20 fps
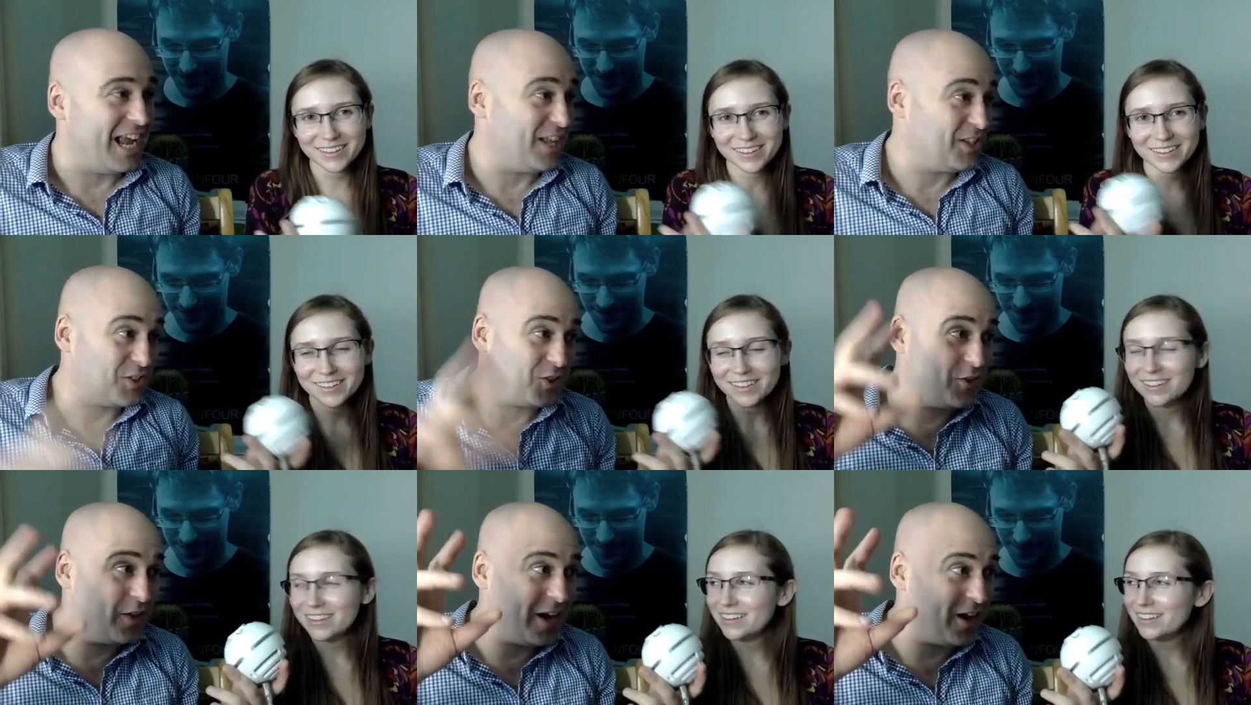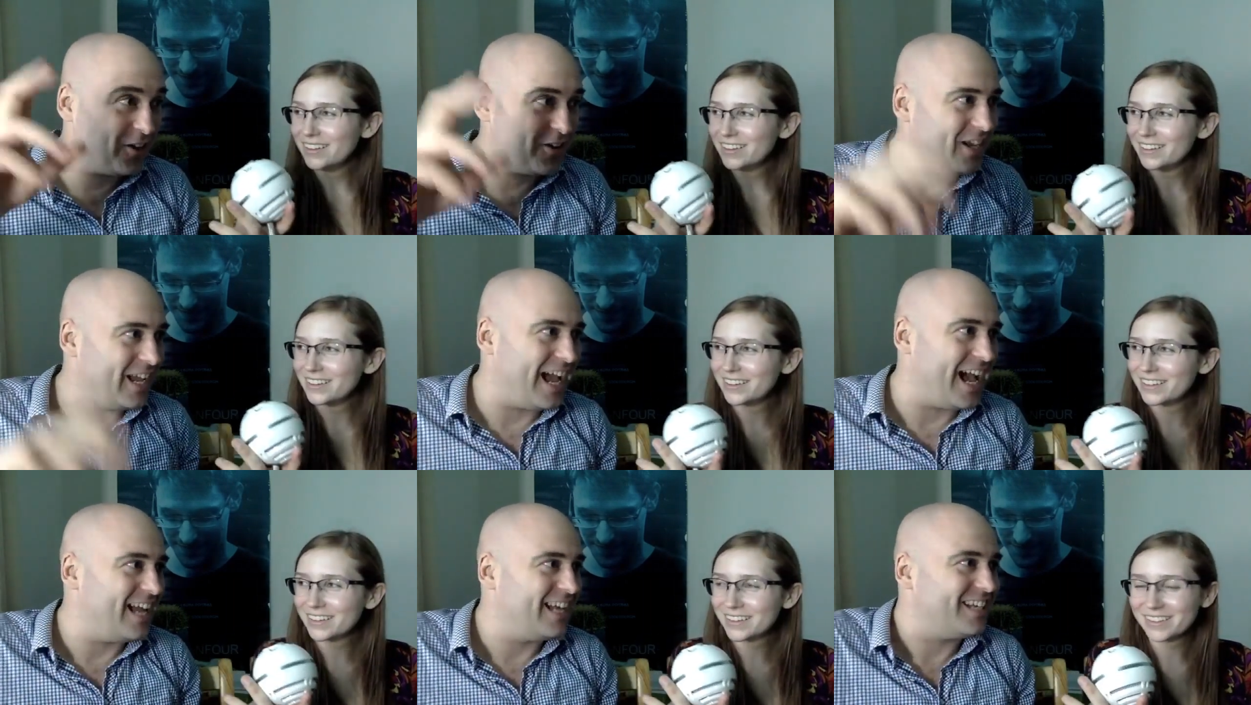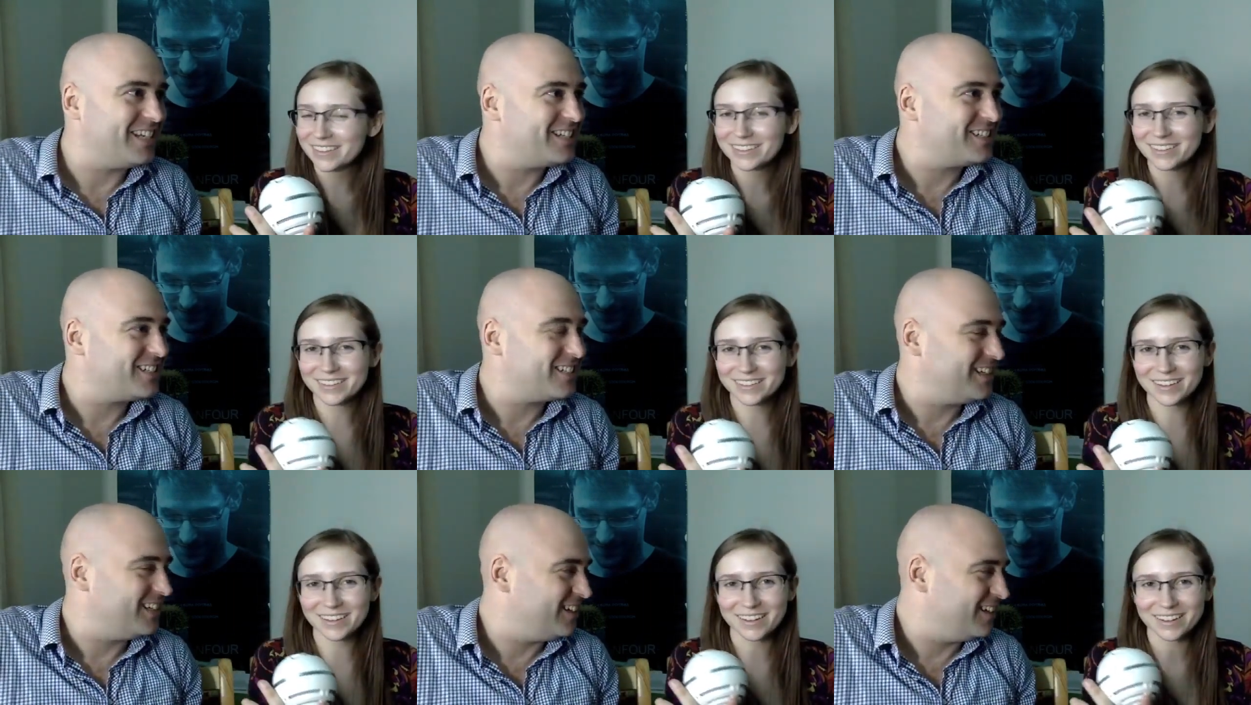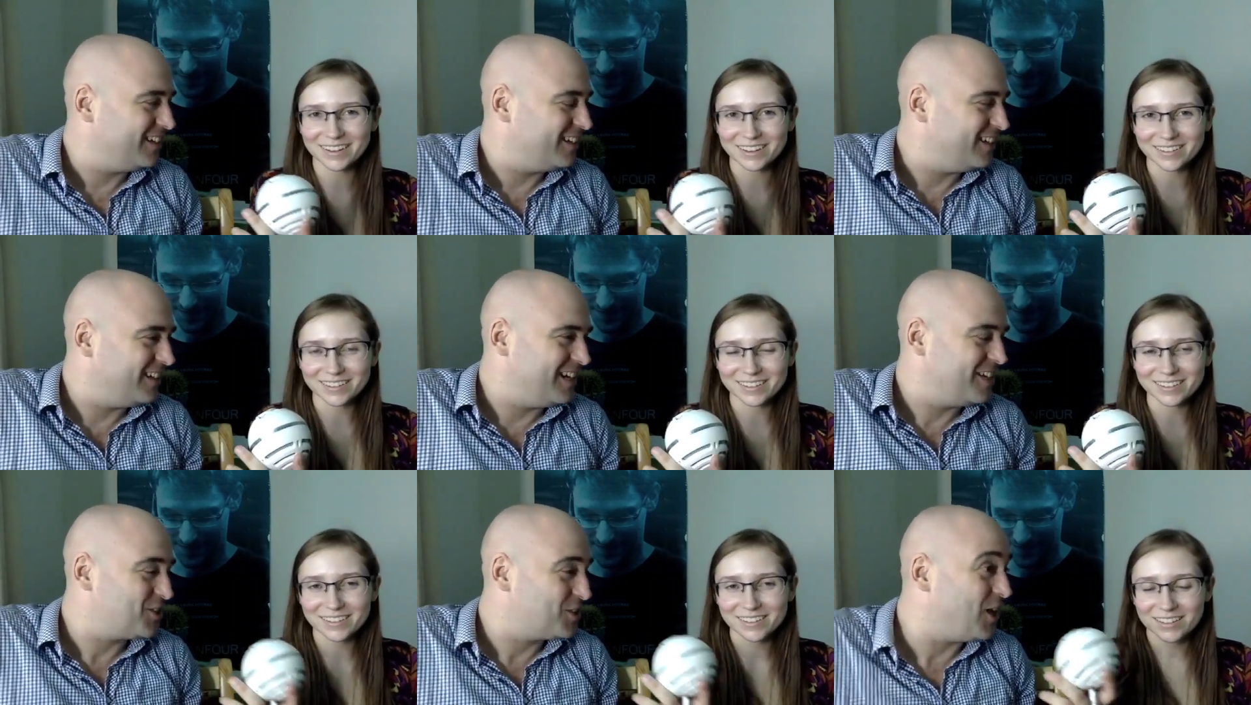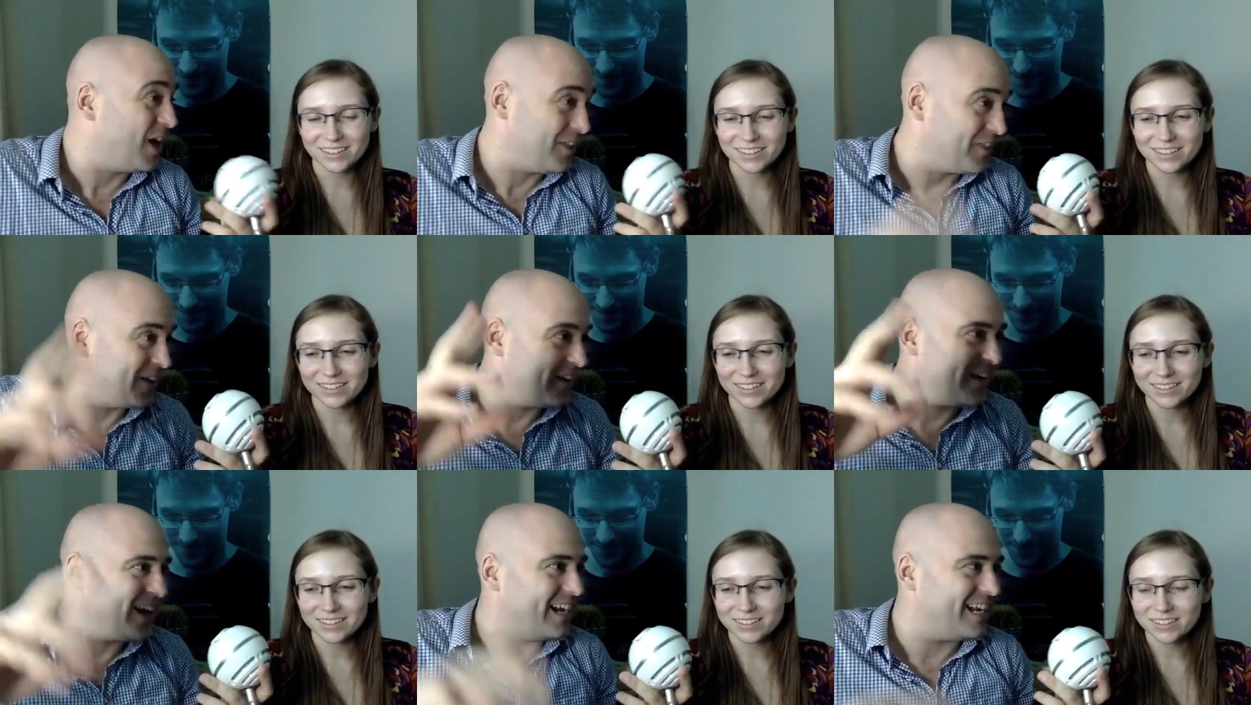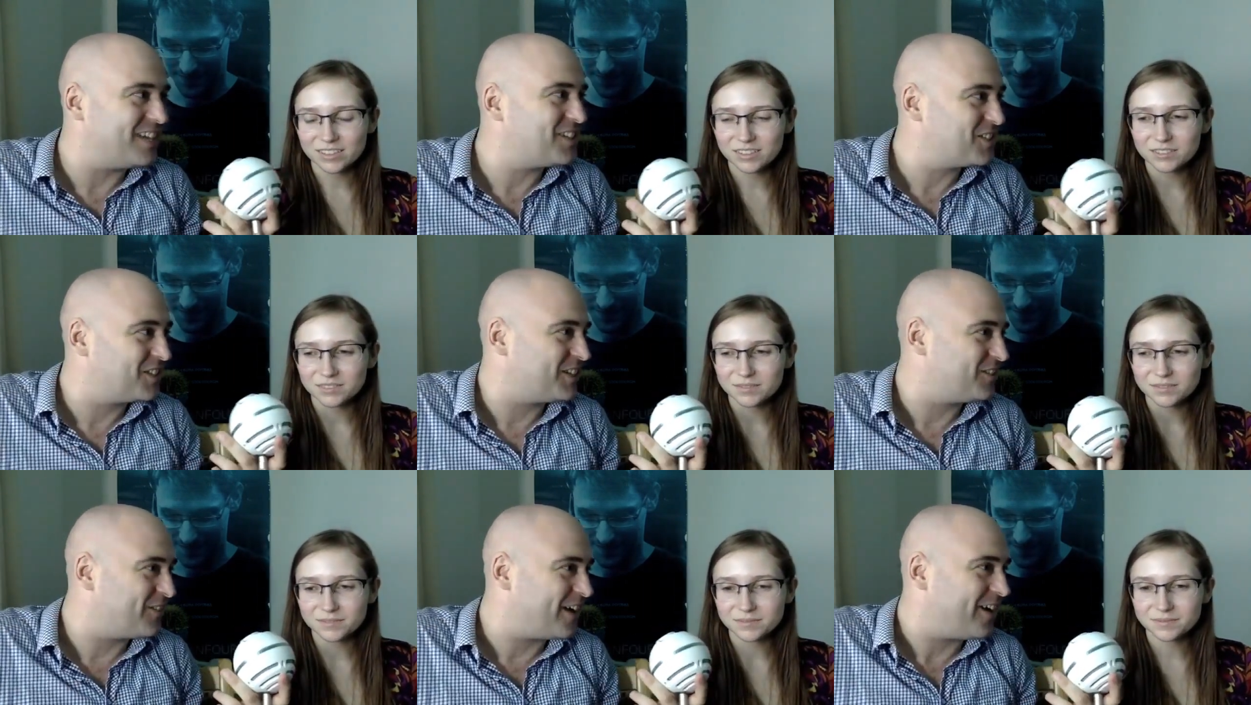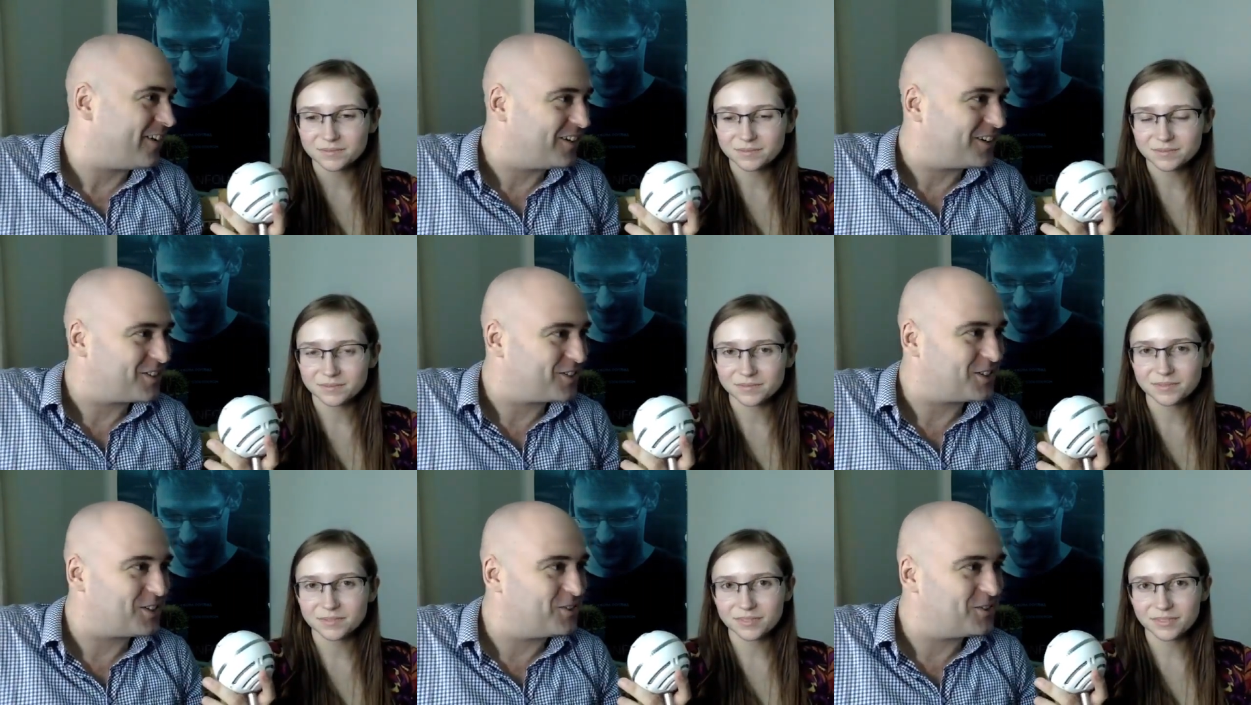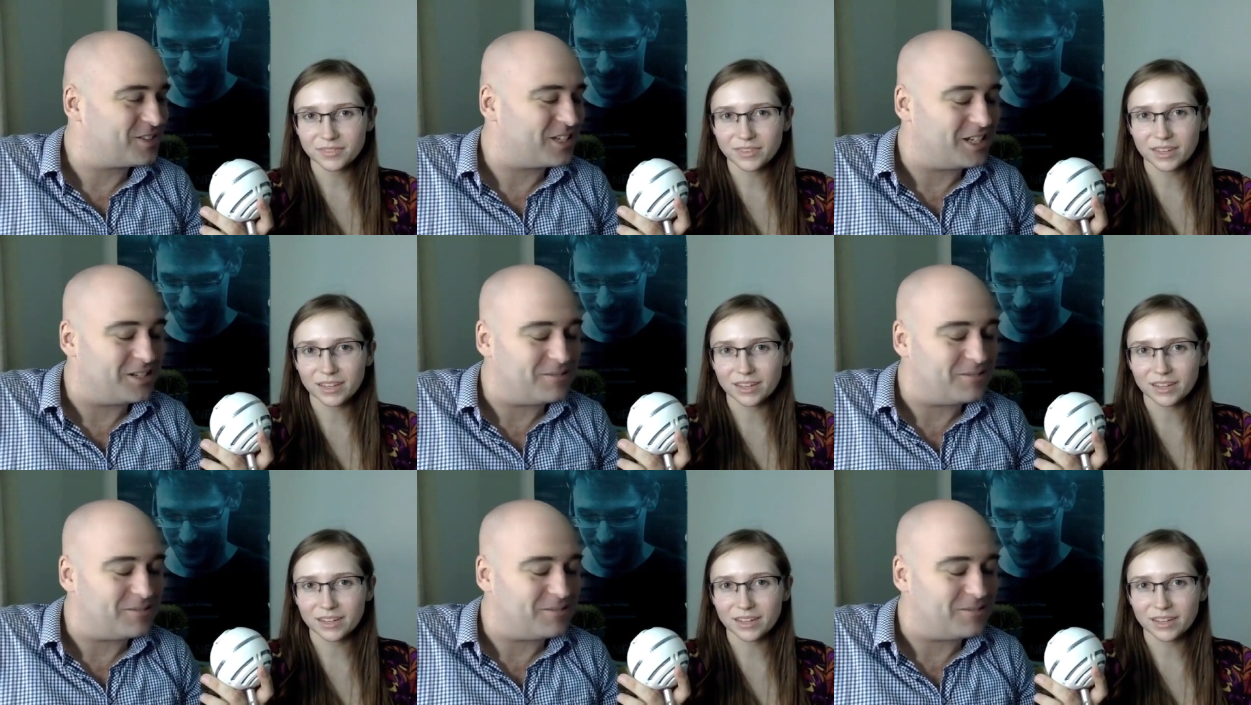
Speaker 1: it's there yet. Is yeah. It, it's not there yet. Isn't the valid excuse